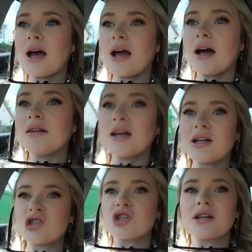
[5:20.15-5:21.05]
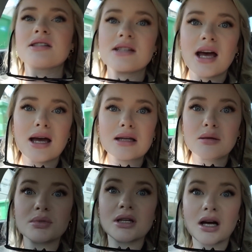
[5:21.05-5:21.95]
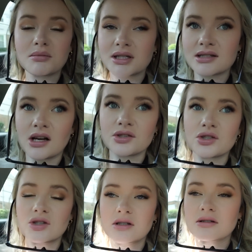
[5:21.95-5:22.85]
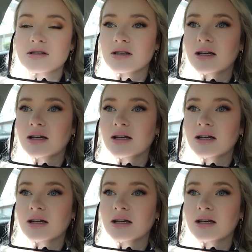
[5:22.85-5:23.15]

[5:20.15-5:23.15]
and they had Just Egg, the Beyond Meat sausages.